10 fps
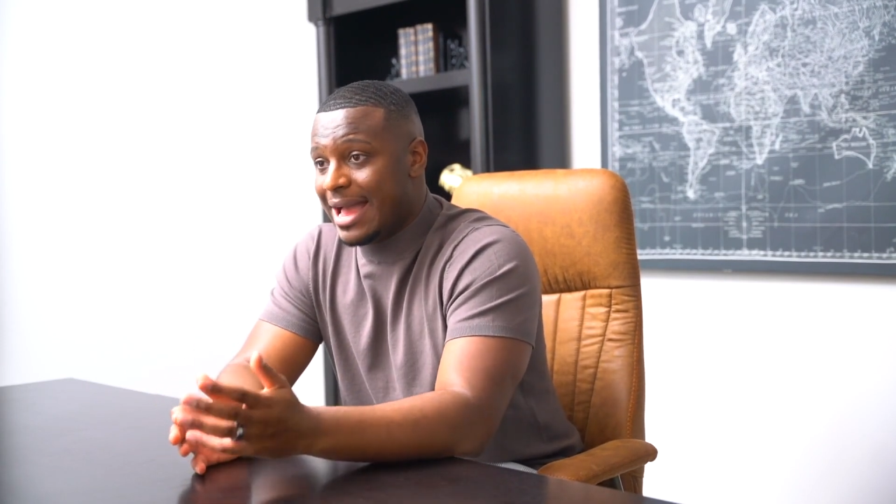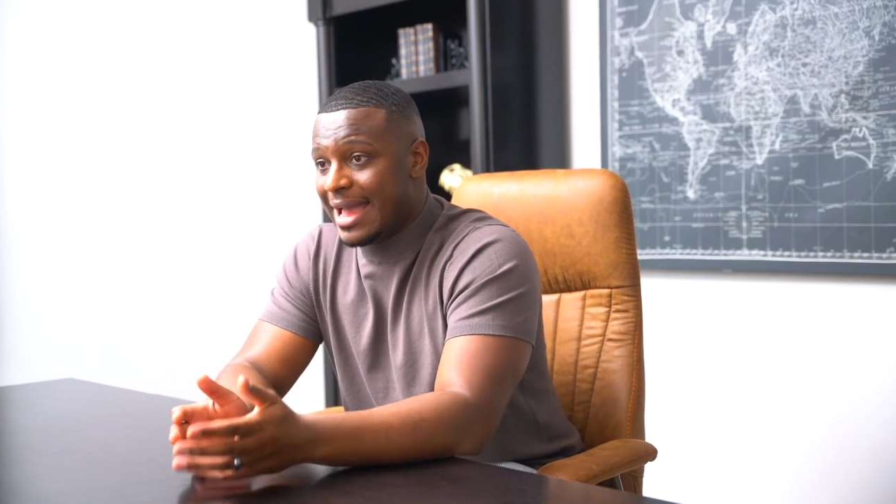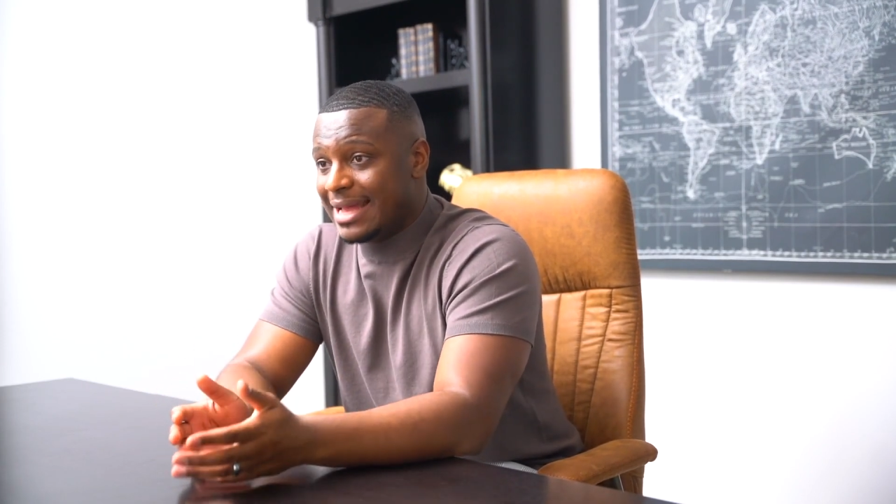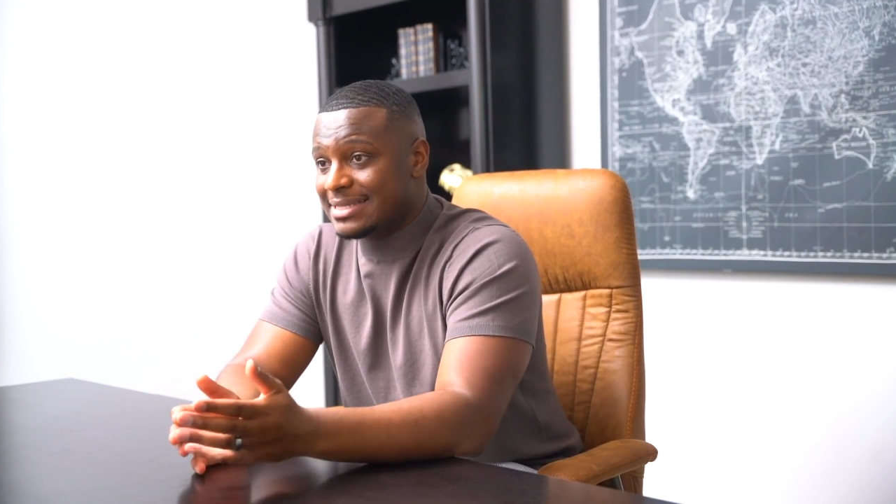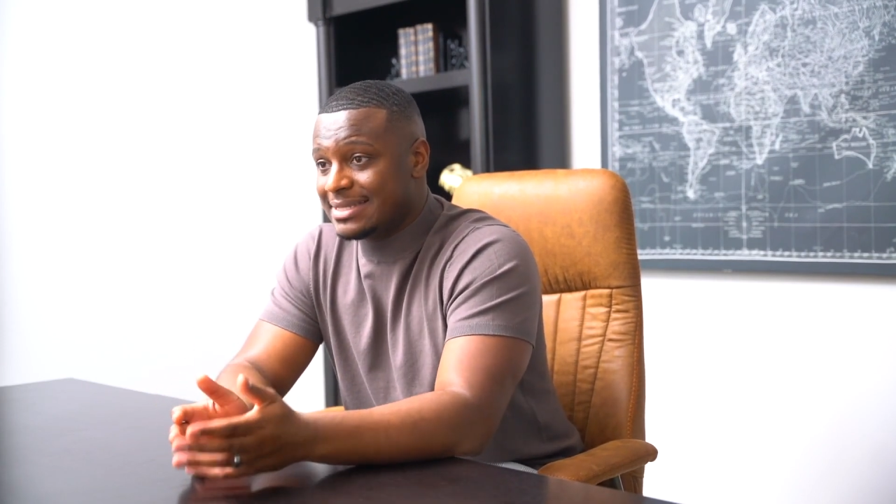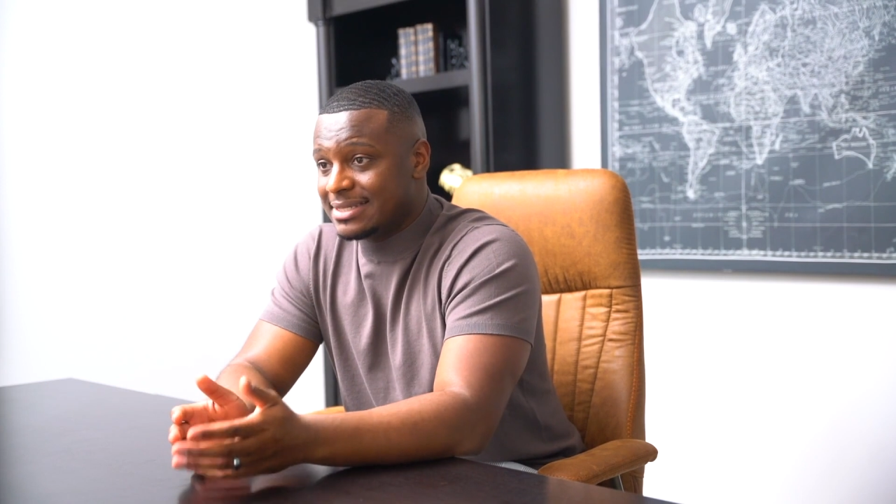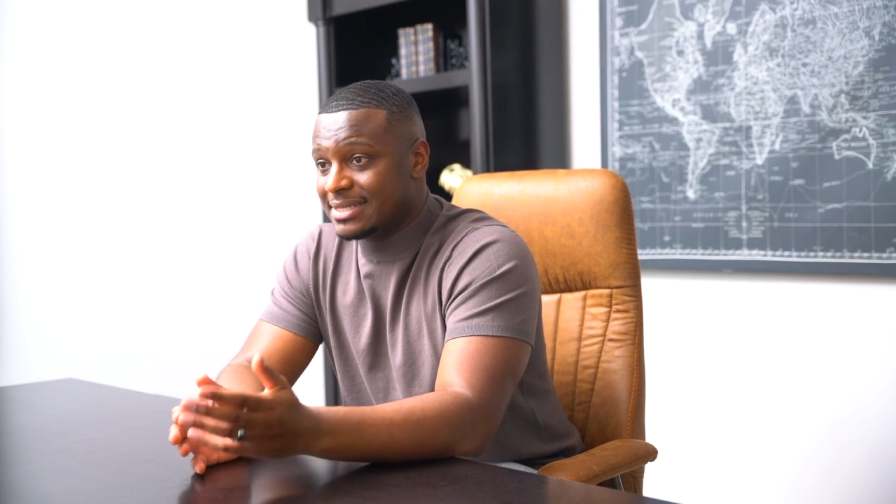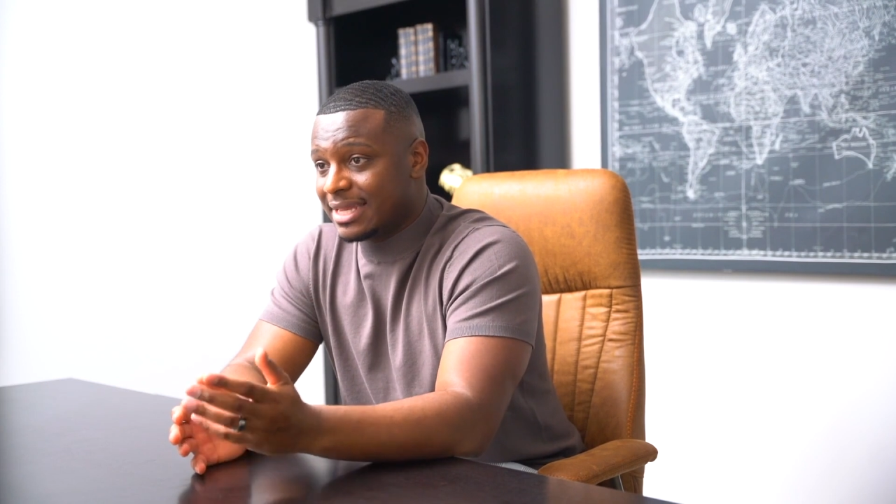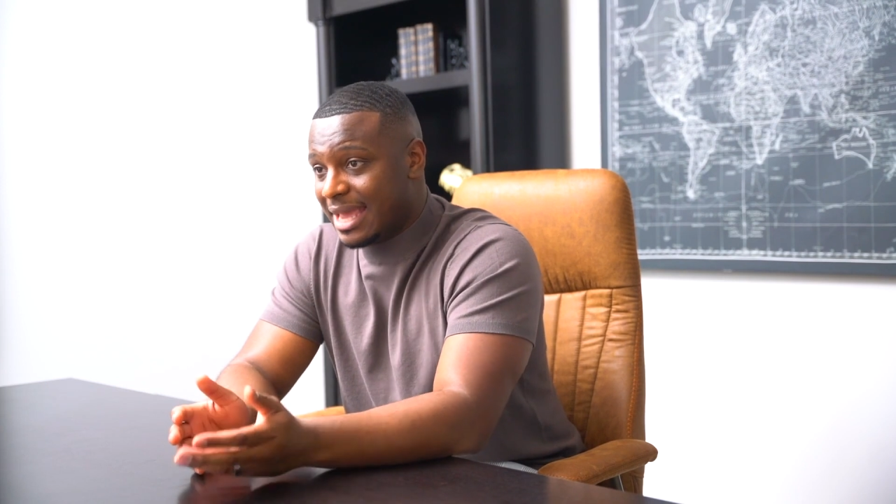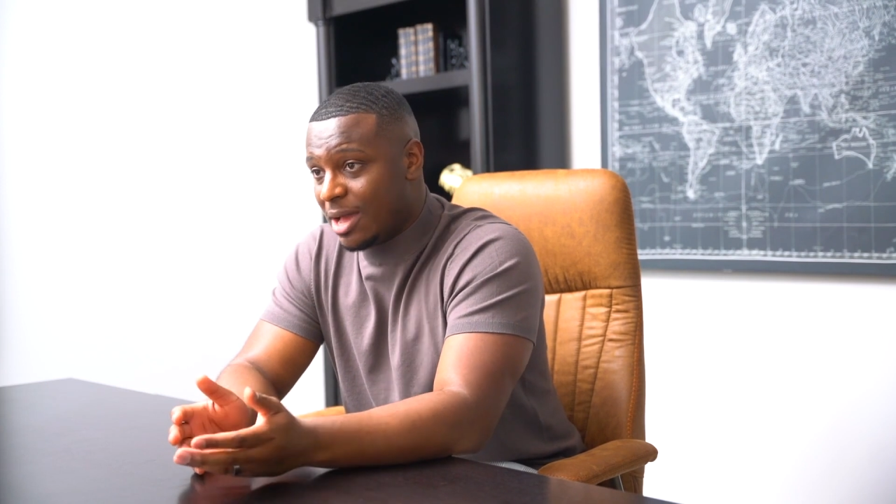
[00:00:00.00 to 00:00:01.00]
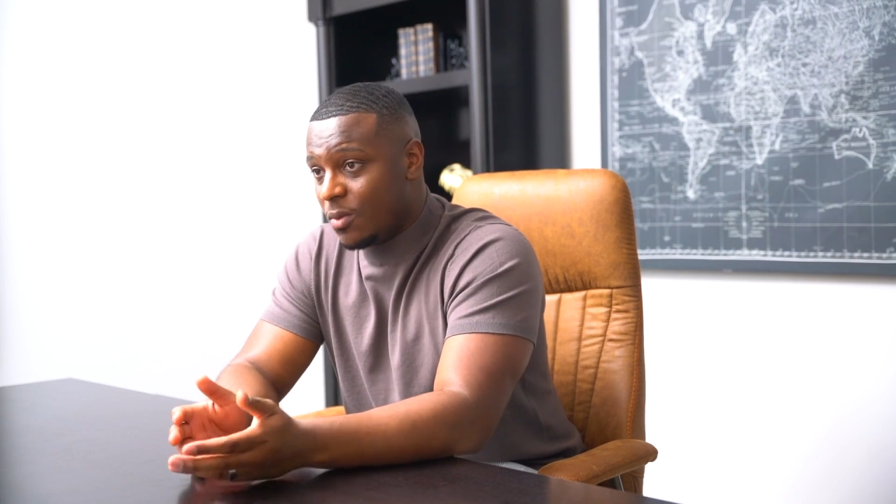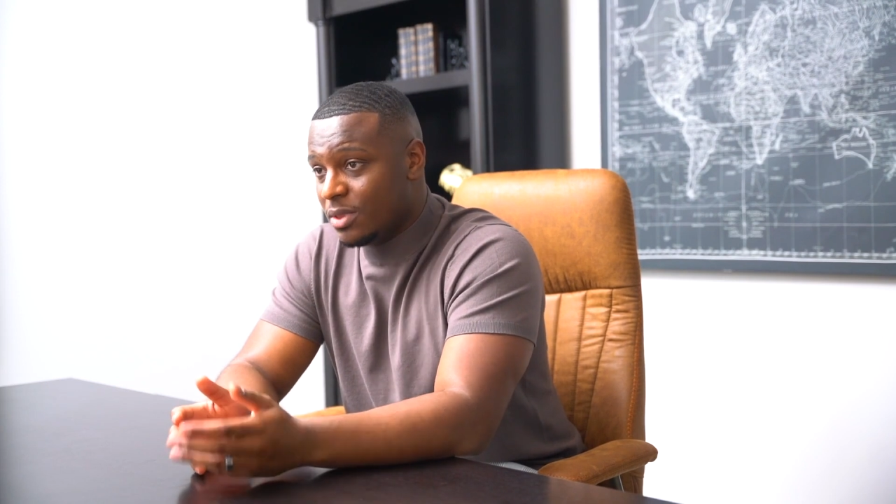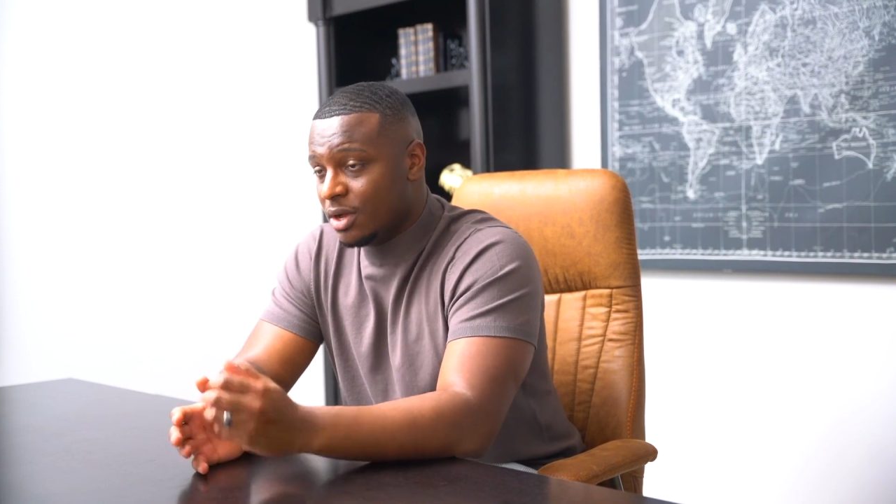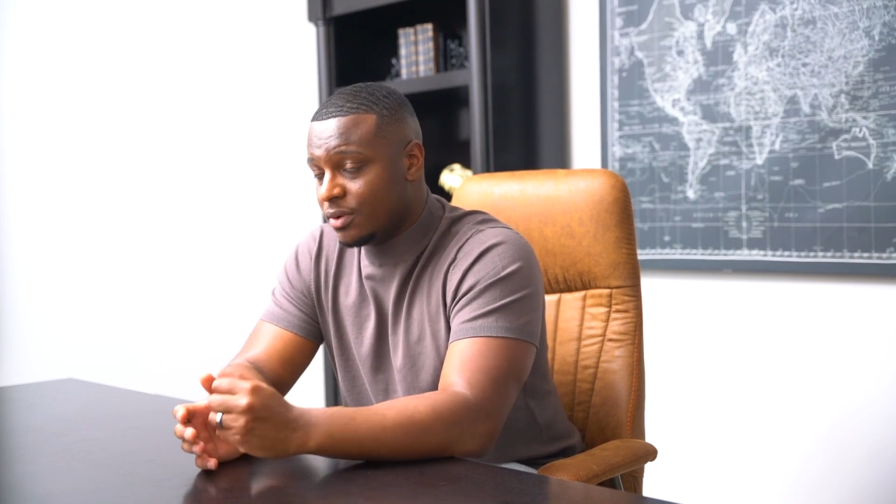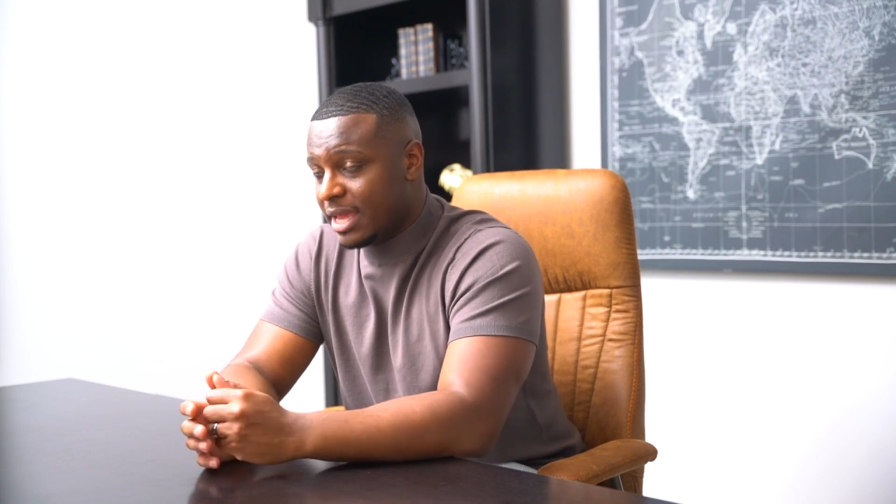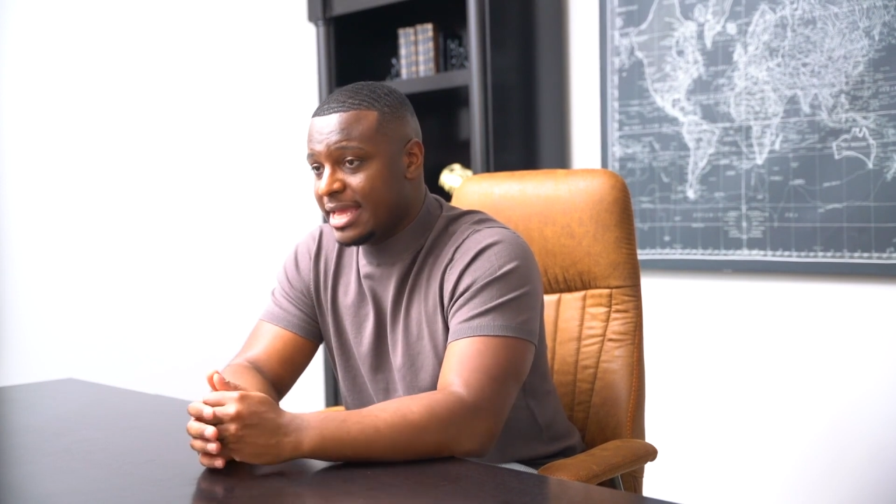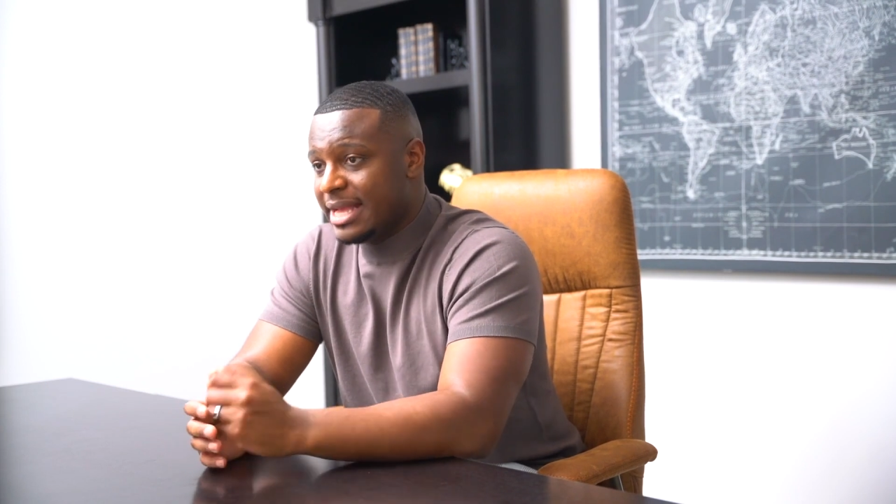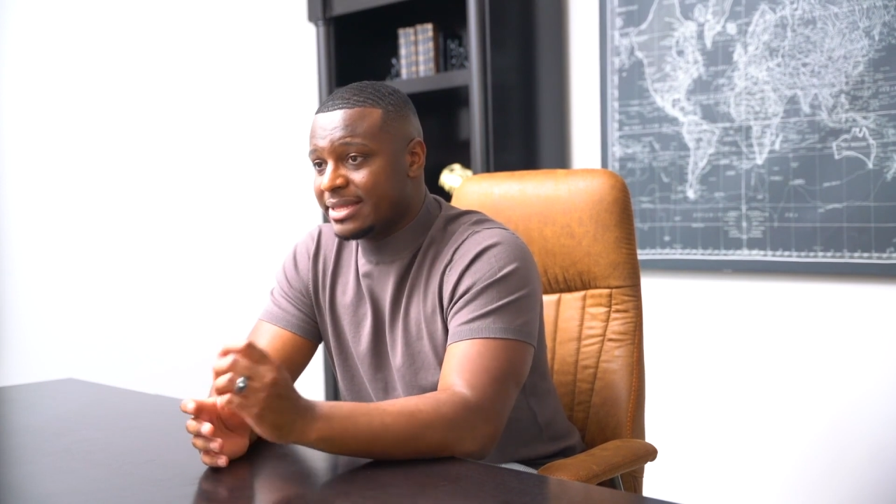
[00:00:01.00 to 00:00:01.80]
AdSense account, okay?